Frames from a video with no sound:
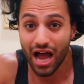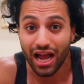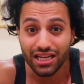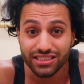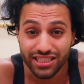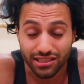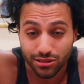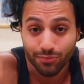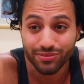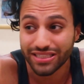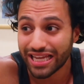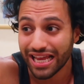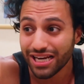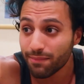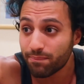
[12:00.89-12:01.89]
I sent them
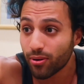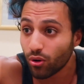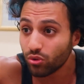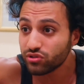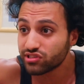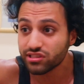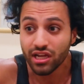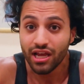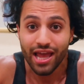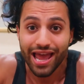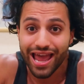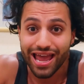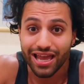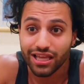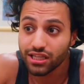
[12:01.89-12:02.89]
to kind of post,
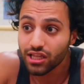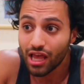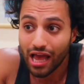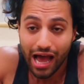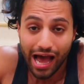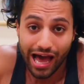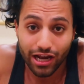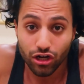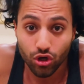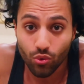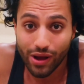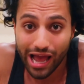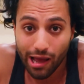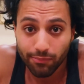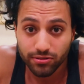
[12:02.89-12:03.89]
and I don't know
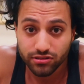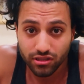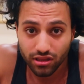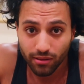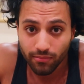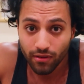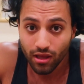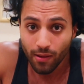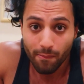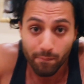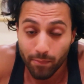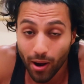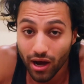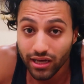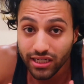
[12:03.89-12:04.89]
what happened to them.
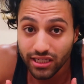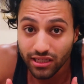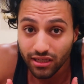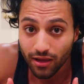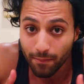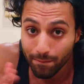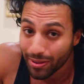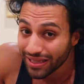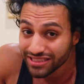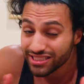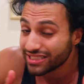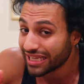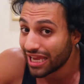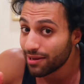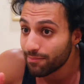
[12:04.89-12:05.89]

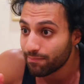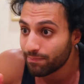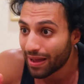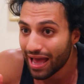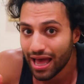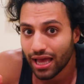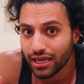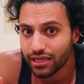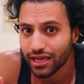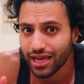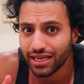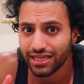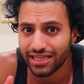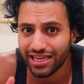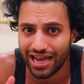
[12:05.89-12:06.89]
Benson came back,
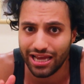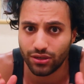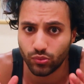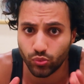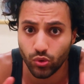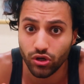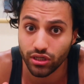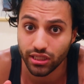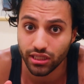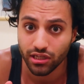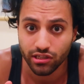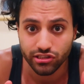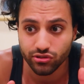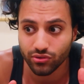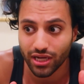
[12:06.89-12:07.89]
and he had Woody,
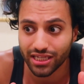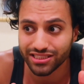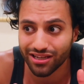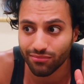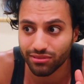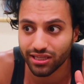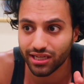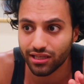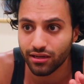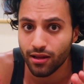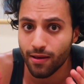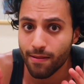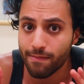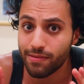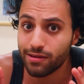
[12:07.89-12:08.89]
so guys, I'm thinking
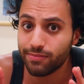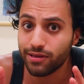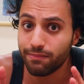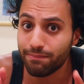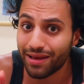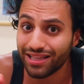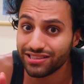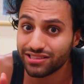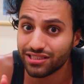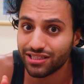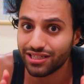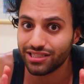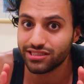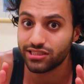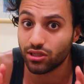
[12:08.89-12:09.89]
maybe
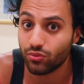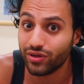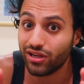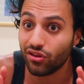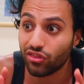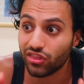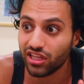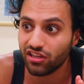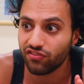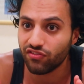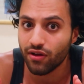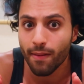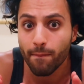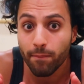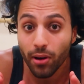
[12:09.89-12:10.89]
Benson is the real thief.
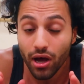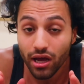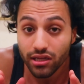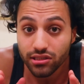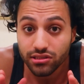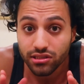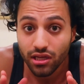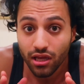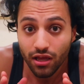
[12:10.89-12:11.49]
But